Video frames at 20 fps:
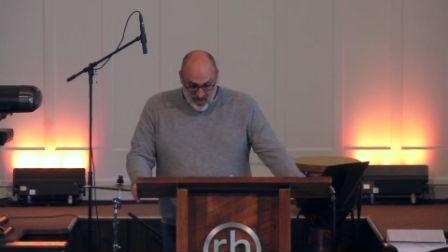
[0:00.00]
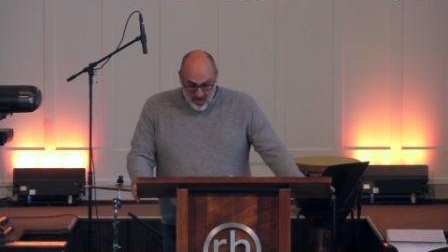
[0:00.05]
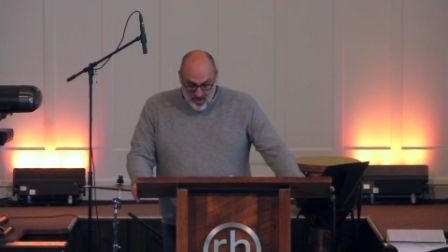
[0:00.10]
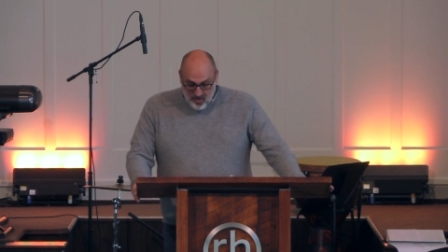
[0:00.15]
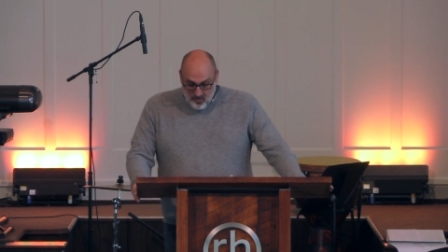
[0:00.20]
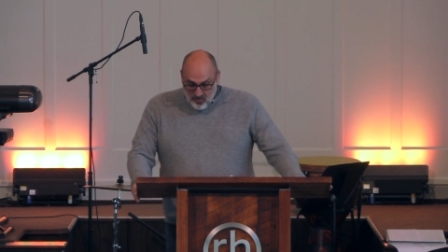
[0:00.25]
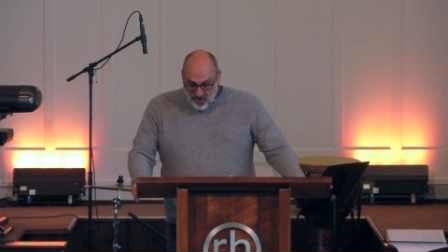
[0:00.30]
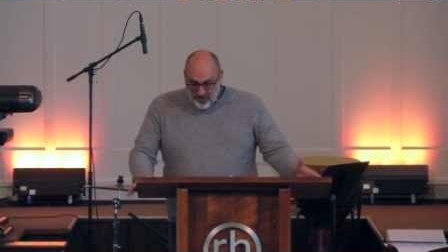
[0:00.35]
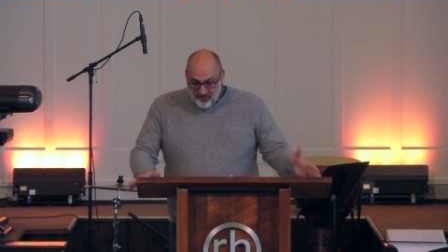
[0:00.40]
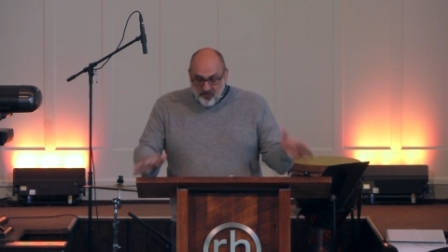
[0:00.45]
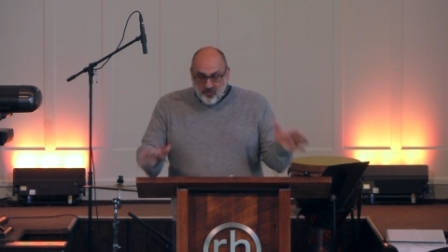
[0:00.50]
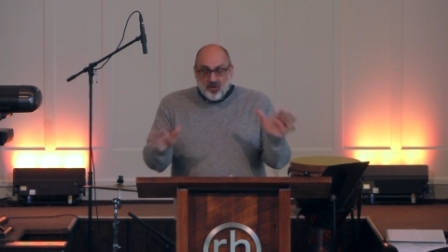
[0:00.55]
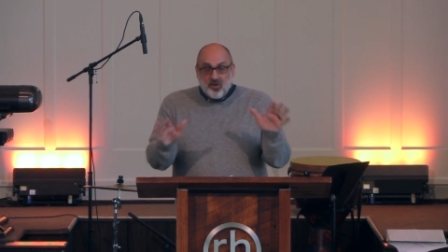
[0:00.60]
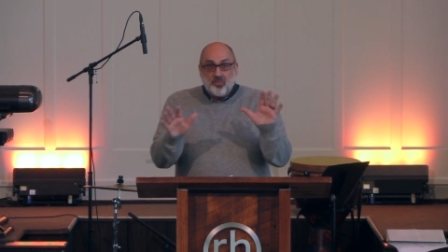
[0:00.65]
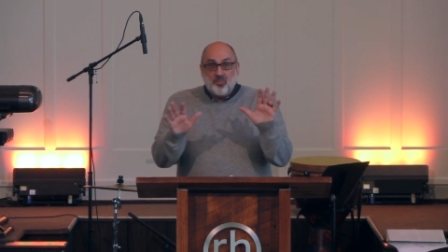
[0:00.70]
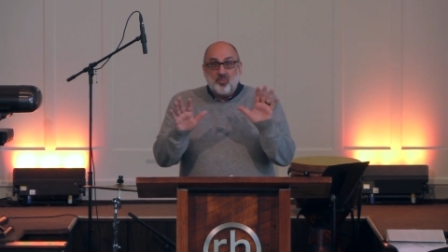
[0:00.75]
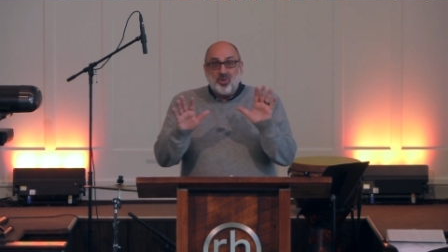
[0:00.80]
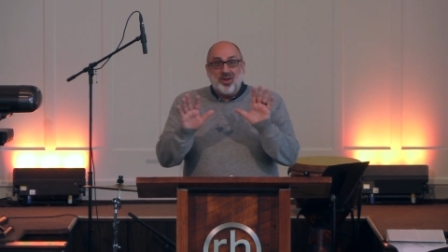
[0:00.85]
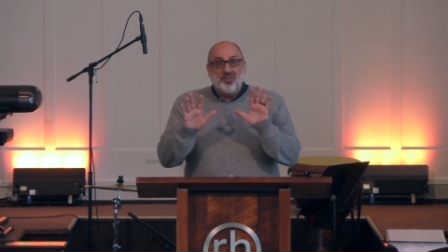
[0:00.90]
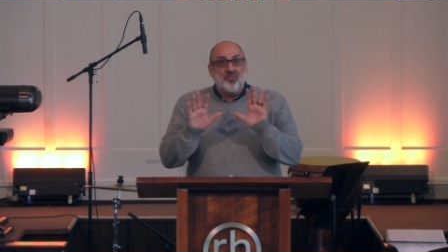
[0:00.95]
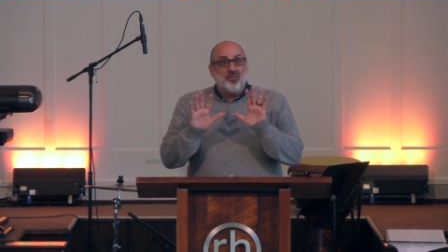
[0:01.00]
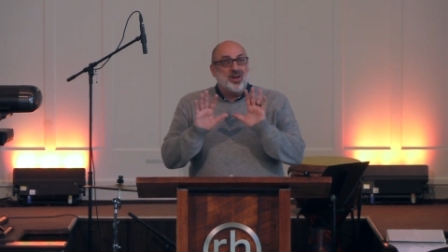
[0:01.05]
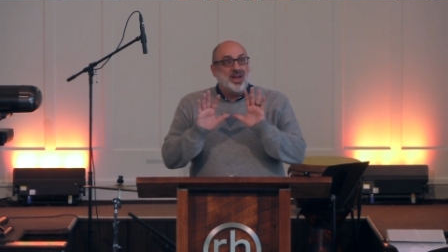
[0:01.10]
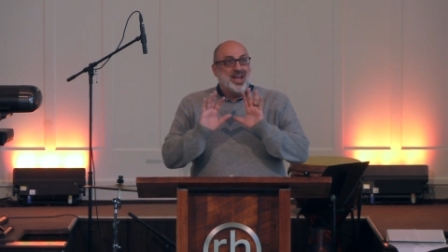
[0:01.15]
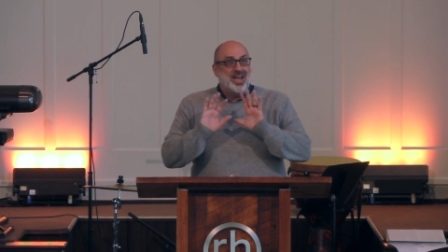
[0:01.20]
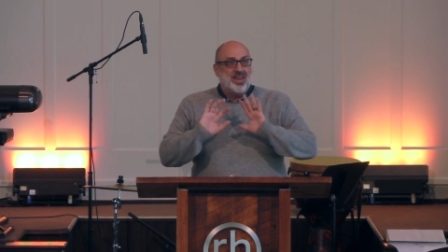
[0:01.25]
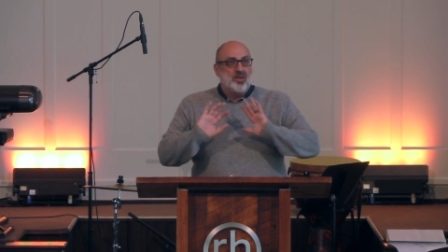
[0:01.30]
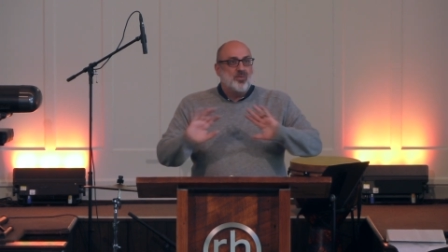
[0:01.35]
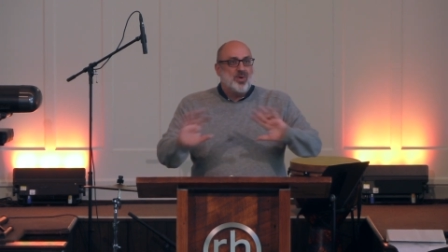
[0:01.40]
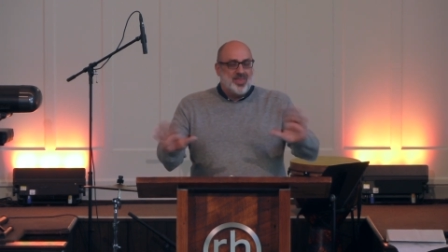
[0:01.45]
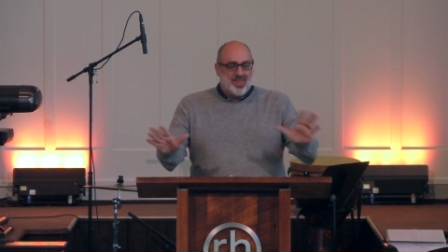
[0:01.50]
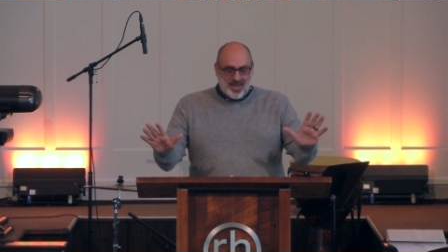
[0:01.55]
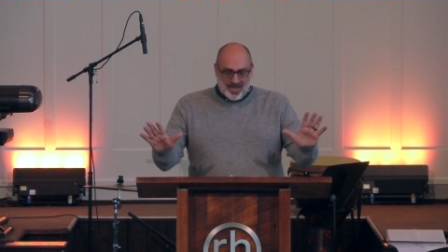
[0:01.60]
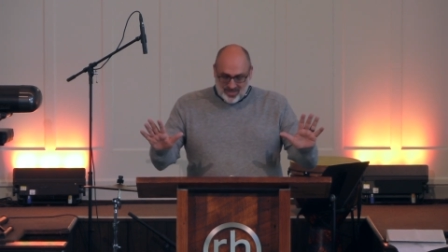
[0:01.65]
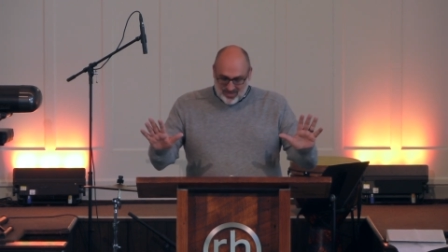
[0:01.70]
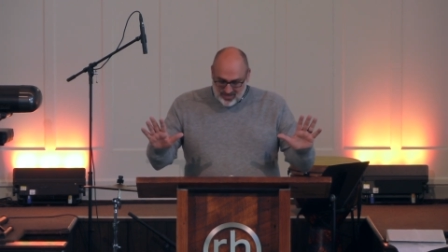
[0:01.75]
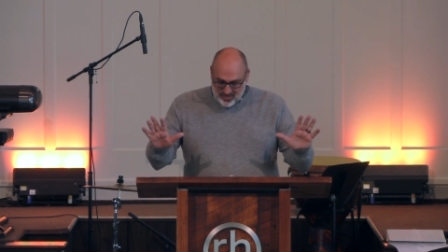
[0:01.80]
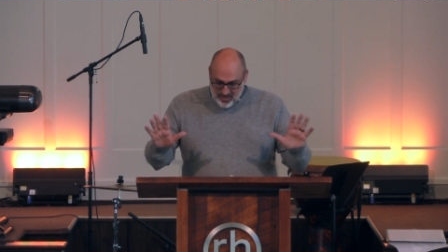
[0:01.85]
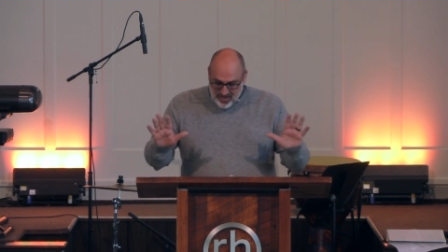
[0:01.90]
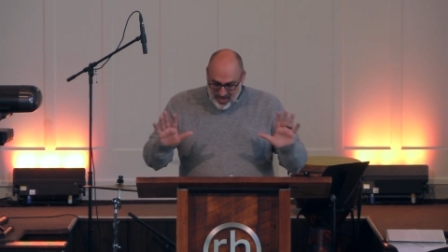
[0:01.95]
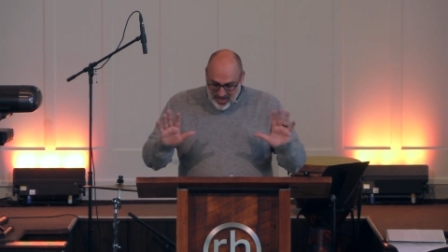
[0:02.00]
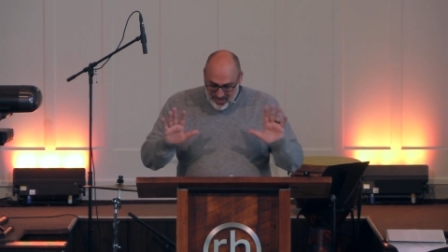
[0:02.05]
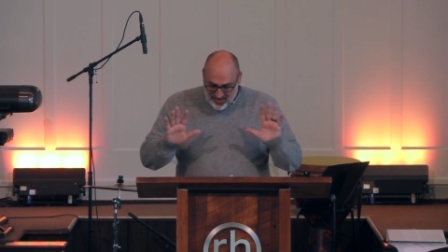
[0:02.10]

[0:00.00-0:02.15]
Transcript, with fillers: Pray for, pray for anyone that is,